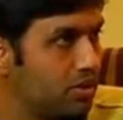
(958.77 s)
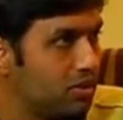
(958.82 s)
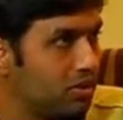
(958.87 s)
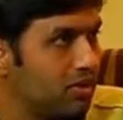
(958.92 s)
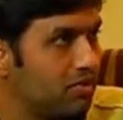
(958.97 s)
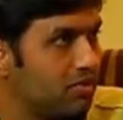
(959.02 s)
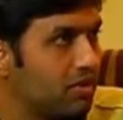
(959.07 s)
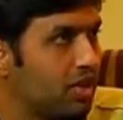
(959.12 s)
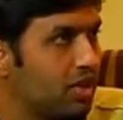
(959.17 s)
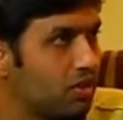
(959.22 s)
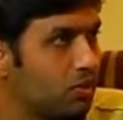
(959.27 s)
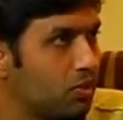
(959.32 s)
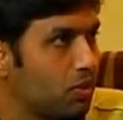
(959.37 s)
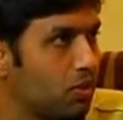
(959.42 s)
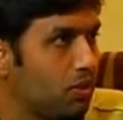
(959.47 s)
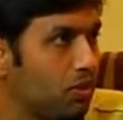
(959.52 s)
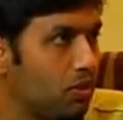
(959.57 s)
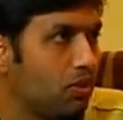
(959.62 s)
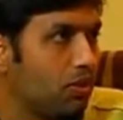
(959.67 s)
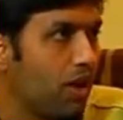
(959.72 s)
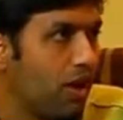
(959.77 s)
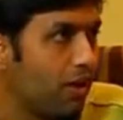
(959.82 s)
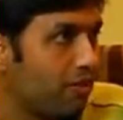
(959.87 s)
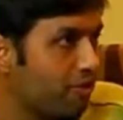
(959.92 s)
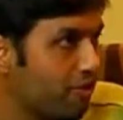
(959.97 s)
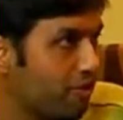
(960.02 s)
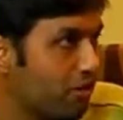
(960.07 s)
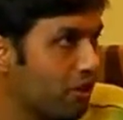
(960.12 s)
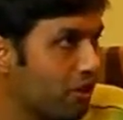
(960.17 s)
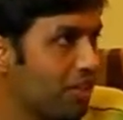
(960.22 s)
So if that's what you're looking
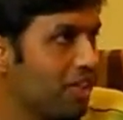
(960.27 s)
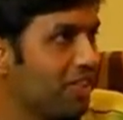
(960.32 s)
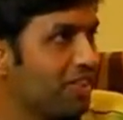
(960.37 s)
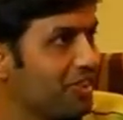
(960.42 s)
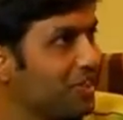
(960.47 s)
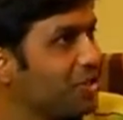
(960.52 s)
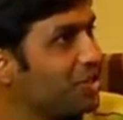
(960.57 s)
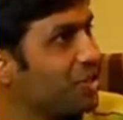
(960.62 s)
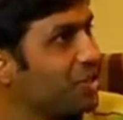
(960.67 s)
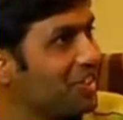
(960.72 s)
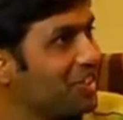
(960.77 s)
for, then you should